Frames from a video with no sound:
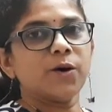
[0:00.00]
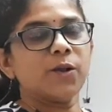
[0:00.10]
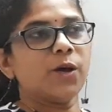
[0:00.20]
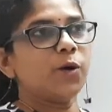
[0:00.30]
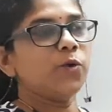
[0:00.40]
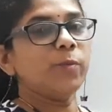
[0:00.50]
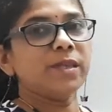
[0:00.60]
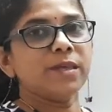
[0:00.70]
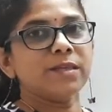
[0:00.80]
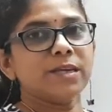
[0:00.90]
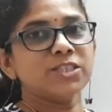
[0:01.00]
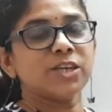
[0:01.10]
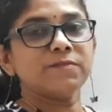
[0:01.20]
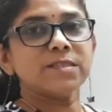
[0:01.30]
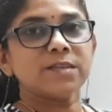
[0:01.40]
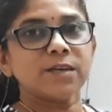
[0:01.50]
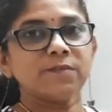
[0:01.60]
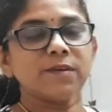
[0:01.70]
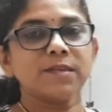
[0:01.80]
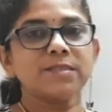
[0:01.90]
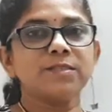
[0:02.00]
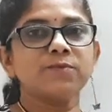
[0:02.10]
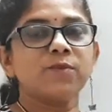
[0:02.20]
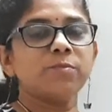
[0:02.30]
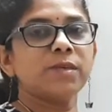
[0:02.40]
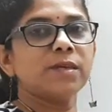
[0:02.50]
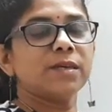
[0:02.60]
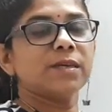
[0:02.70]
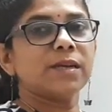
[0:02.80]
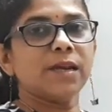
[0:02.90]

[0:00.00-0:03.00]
Now you may think that shall we start our lessons from the